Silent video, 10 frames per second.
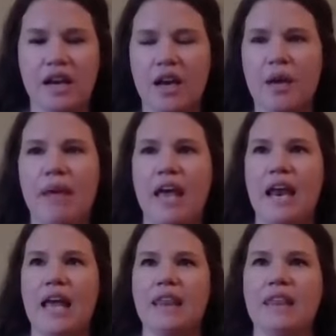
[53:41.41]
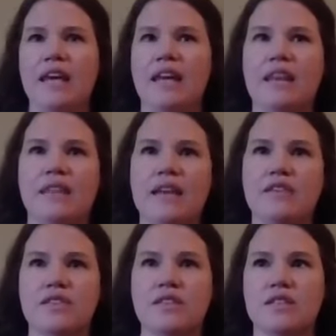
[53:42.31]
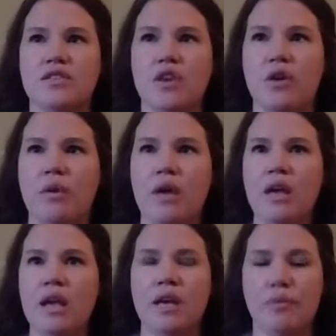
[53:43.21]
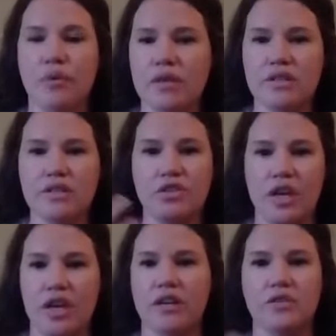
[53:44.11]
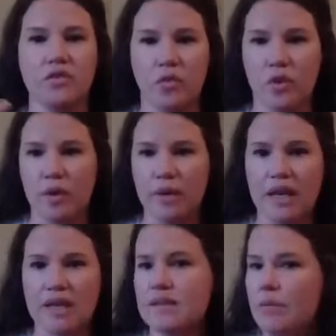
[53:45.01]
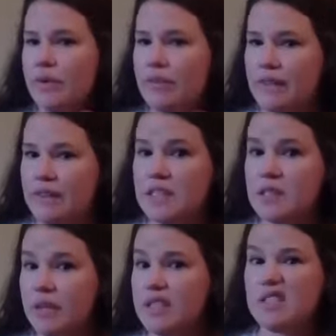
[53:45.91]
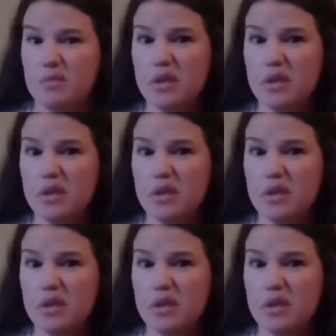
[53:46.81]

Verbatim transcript: And I think that just is so important to share and to normalize that we've had these experiences,